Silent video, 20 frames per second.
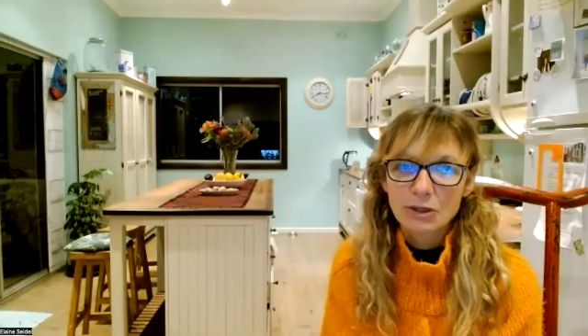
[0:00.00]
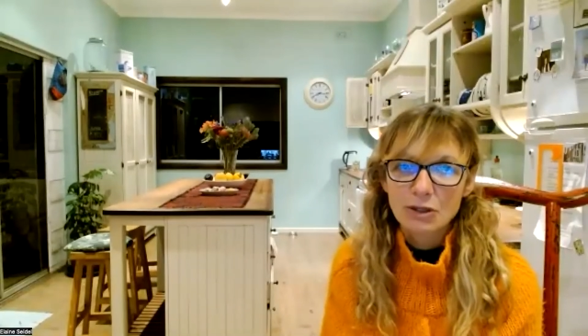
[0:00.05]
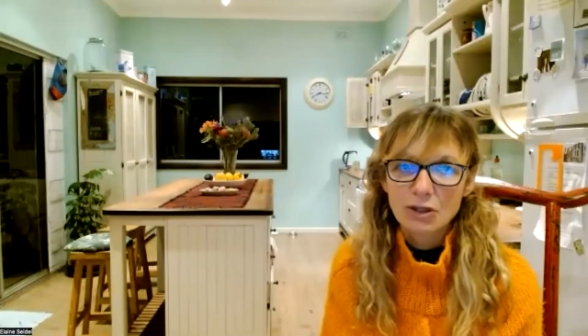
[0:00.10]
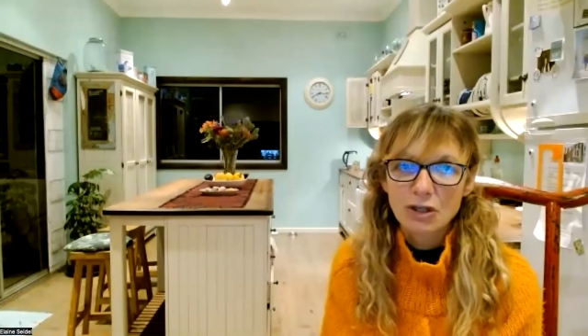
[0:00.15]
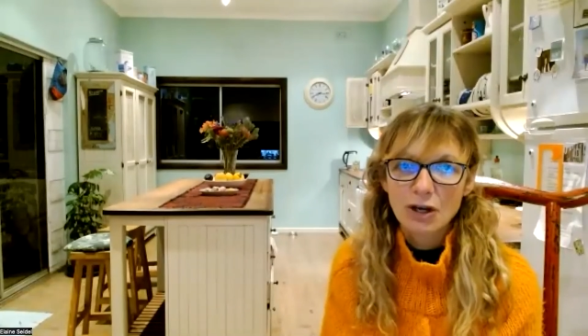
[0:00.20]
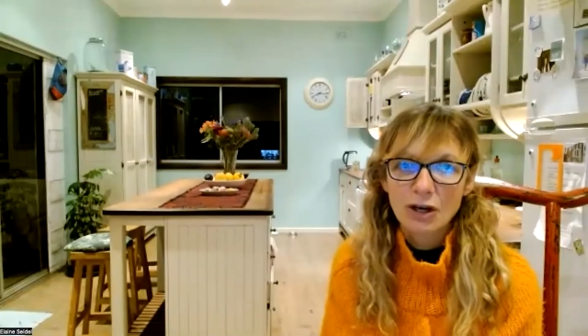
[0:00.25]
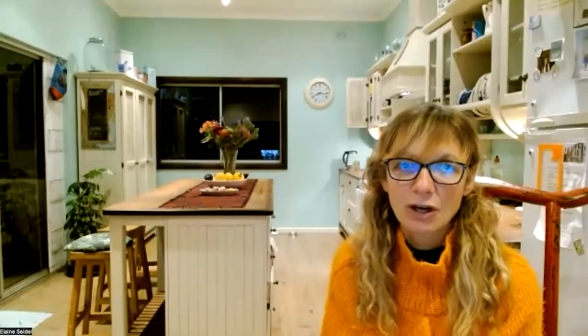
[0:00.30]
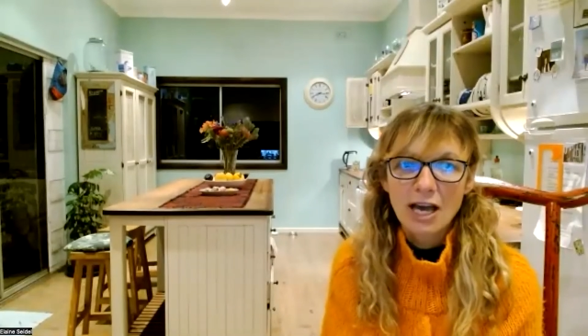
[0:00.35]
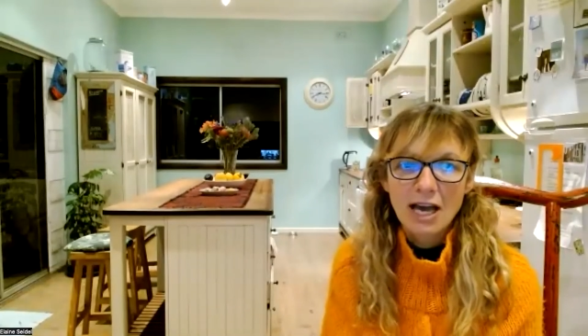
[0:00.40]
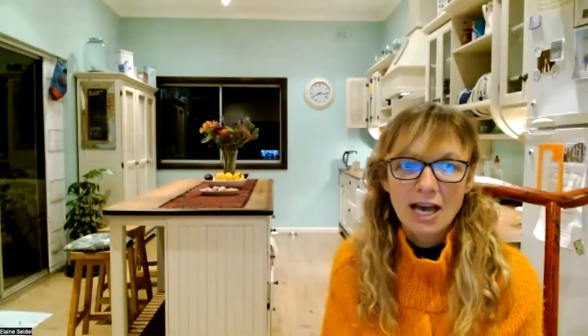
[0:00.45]

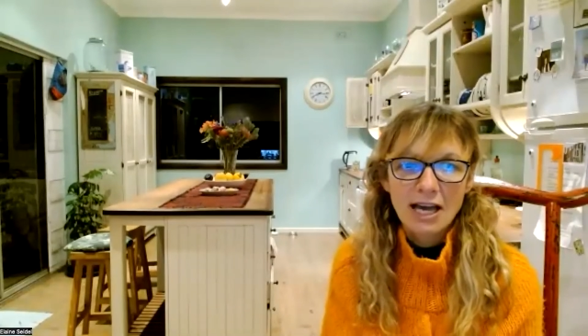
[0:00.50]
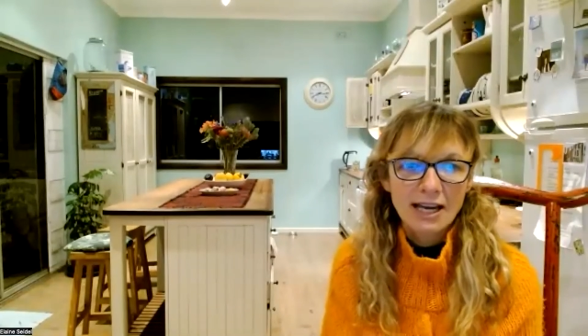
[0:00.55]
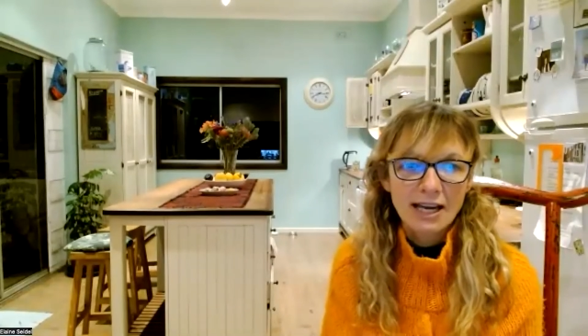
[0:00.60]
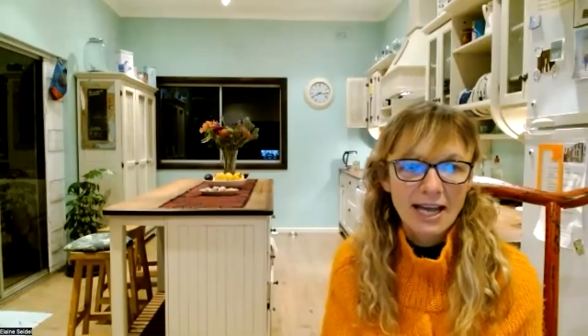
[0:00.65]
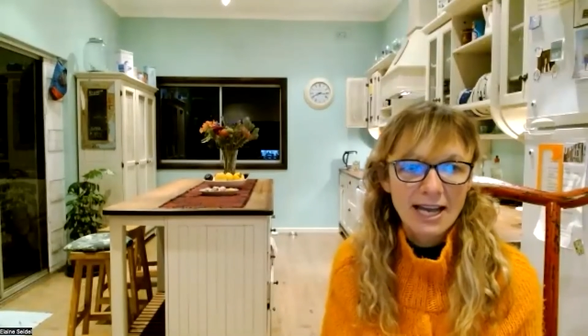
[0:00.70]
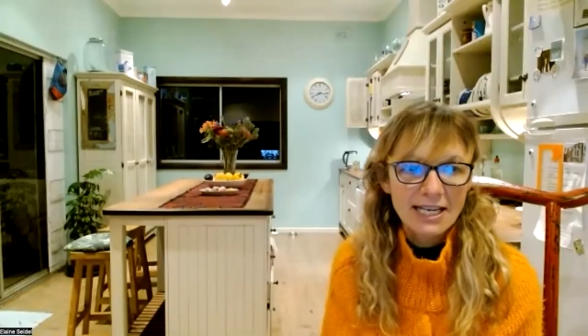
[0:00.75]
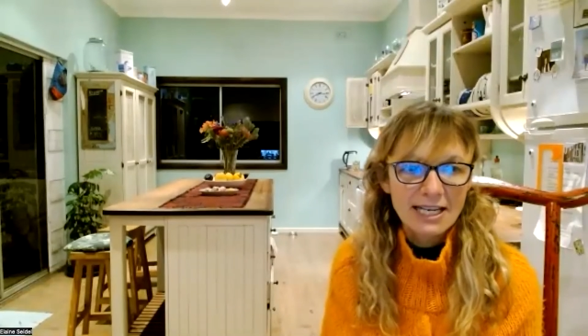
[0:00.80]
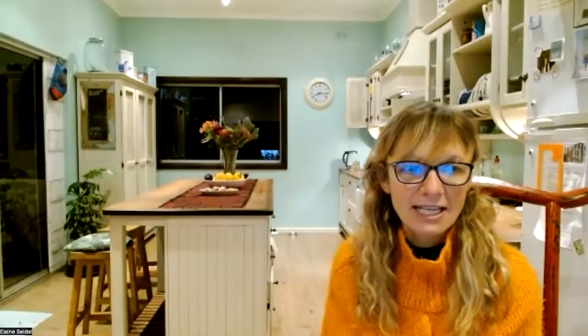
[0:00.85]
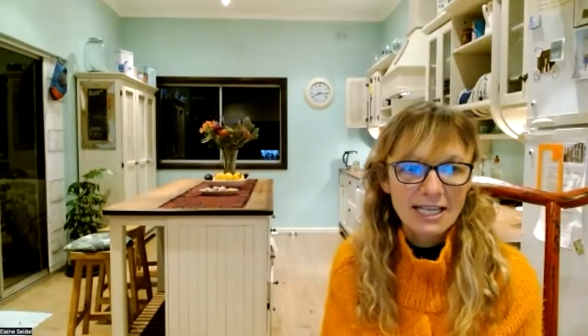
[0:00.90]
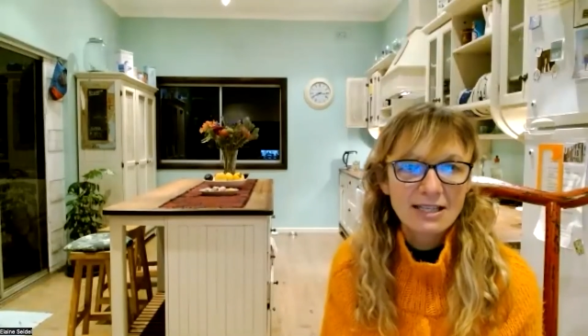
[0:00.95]
So
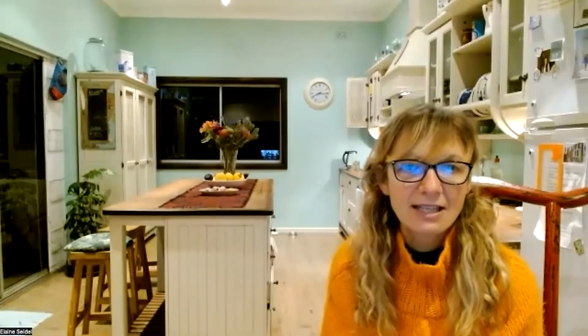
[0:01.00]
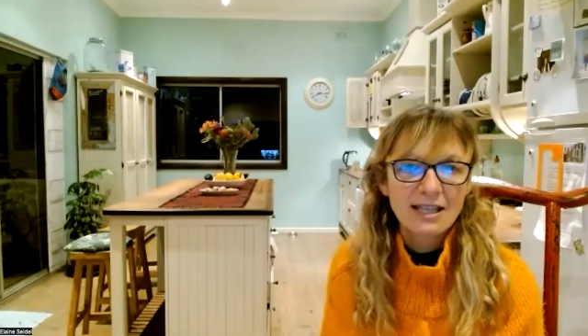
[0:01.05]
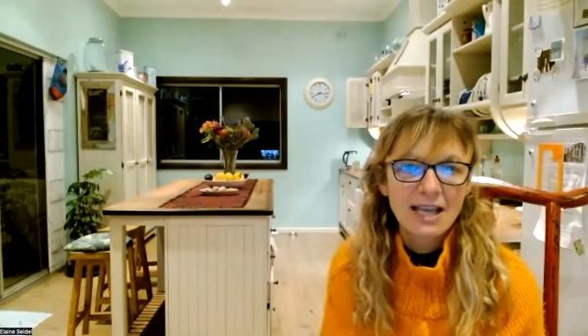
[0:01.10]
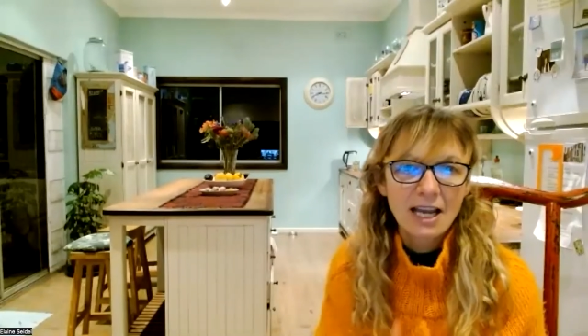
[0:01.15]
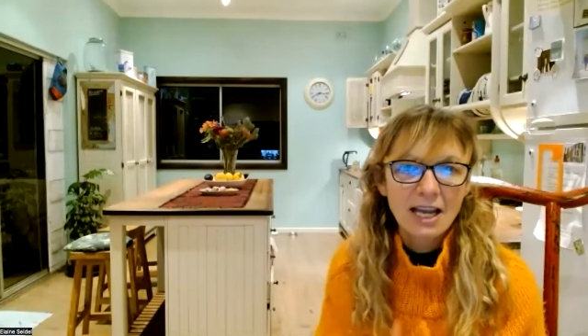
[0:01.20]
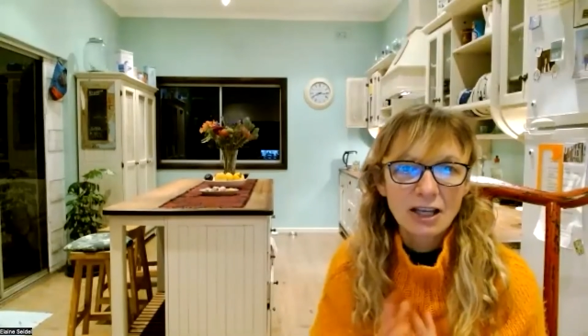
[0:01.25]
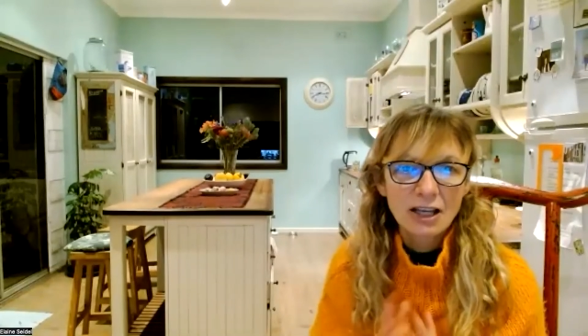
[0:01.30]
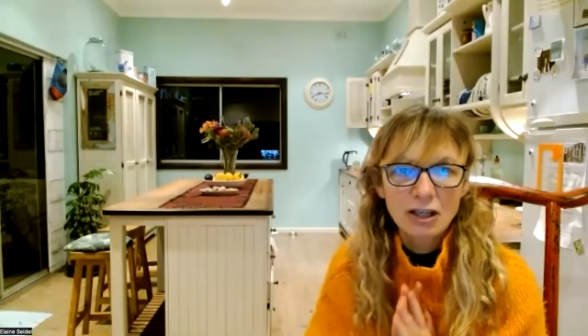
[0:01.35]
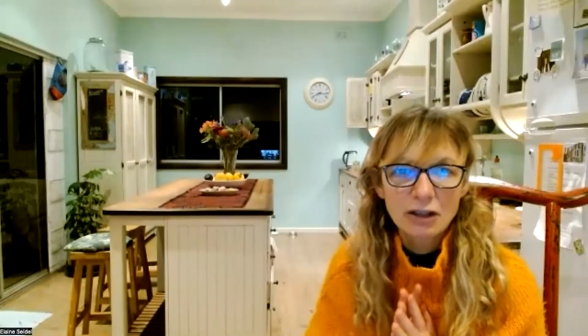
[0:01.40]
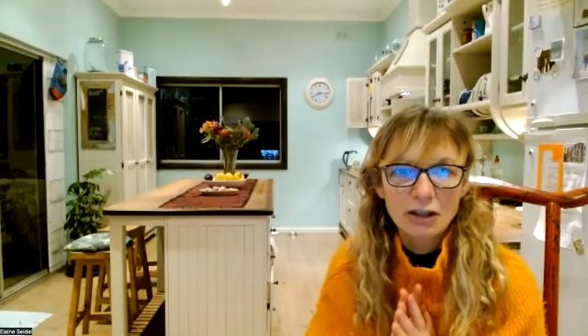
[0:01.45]
ladies,
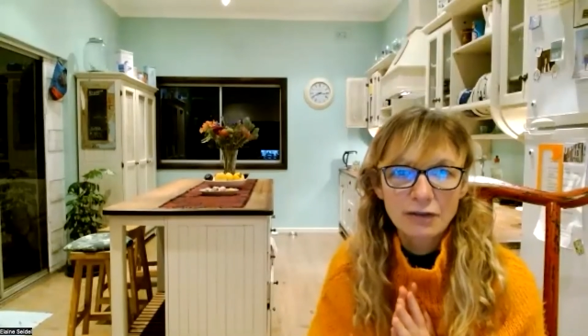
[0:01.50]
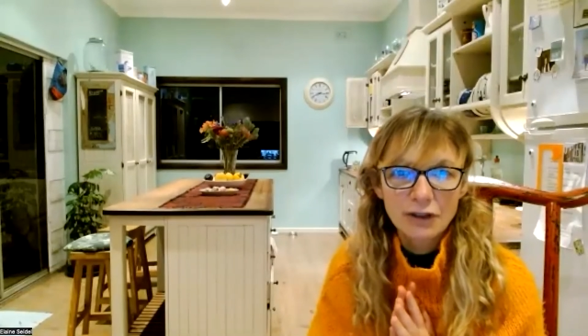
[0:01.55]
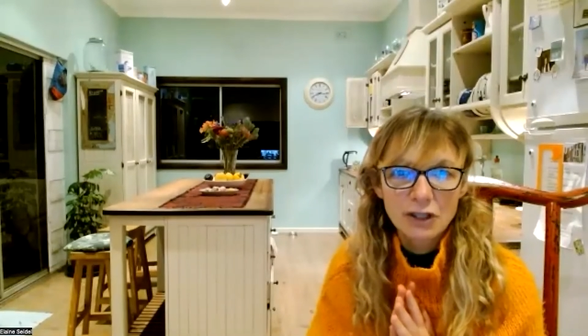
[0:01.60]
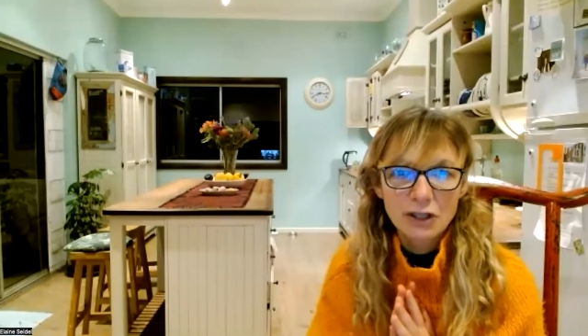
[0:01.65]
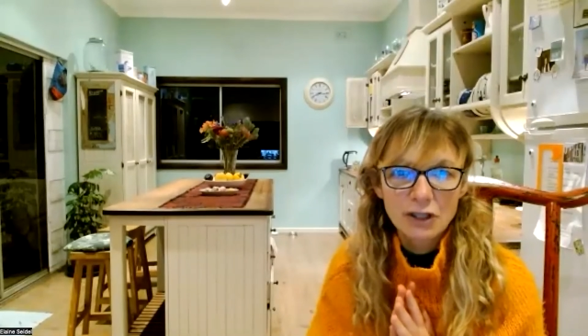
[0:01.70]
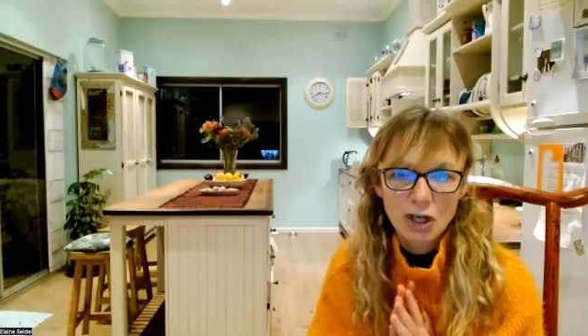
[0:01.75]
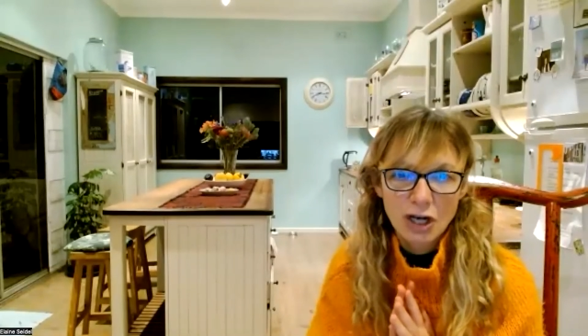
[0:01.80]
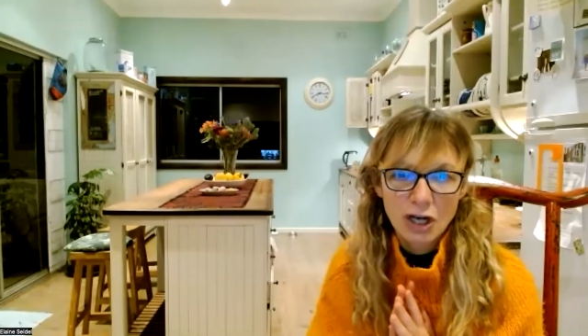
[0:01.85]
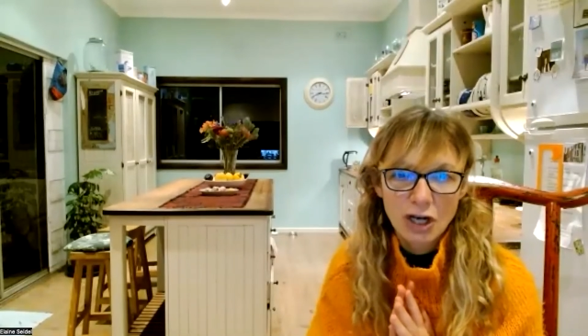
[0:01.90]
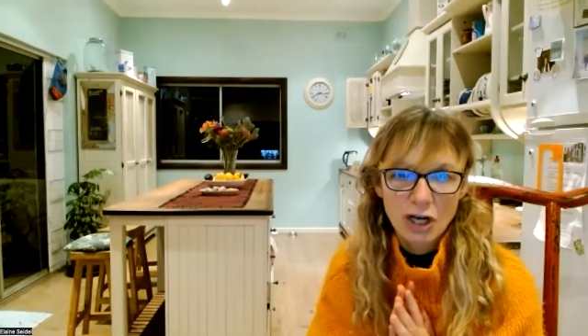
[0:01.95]
thank you for
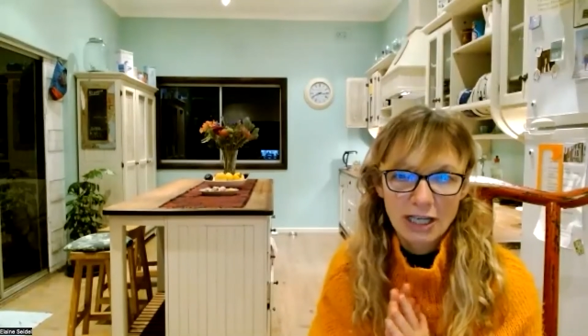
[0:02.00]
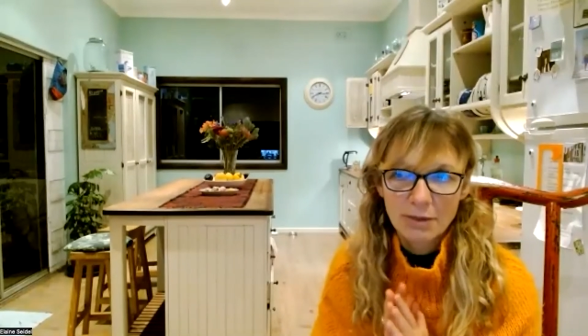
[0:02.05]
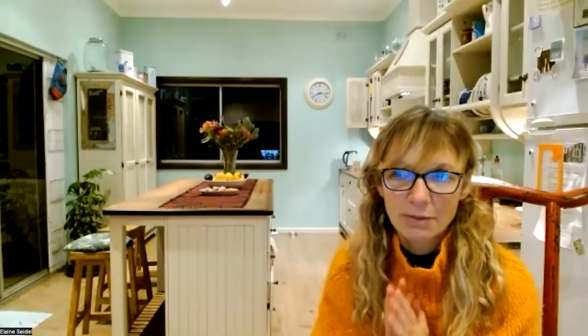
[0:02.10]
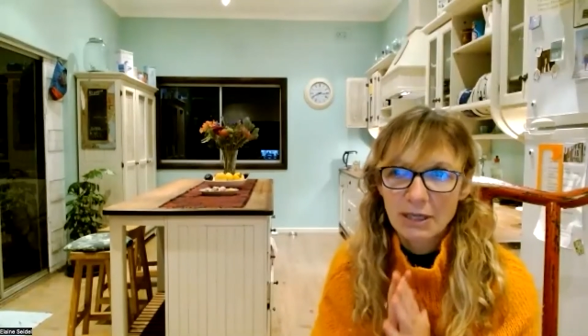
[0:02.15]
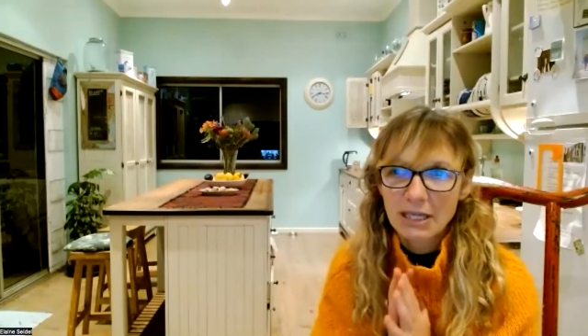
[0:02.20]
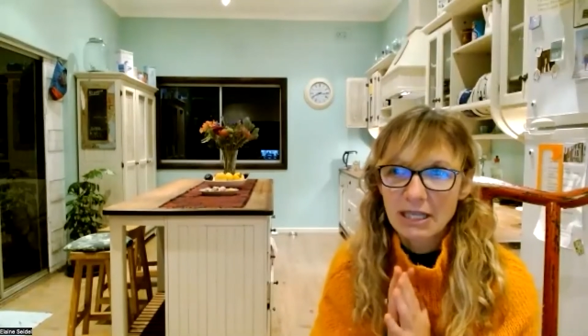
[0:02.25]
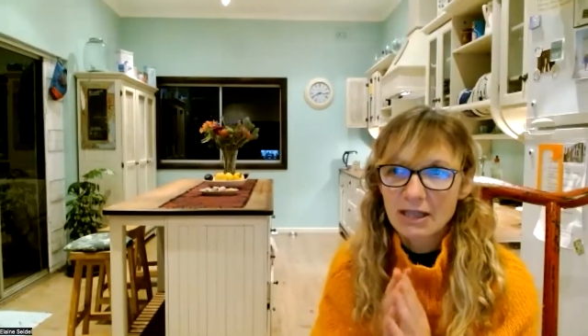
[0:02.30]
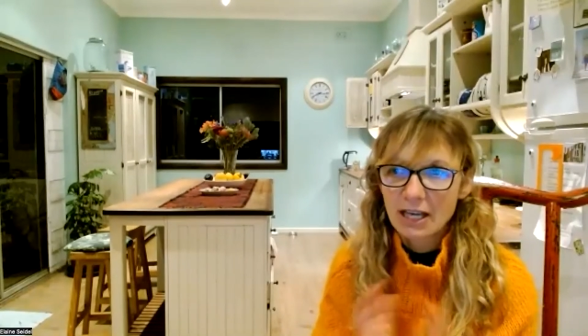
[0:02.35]
joining me.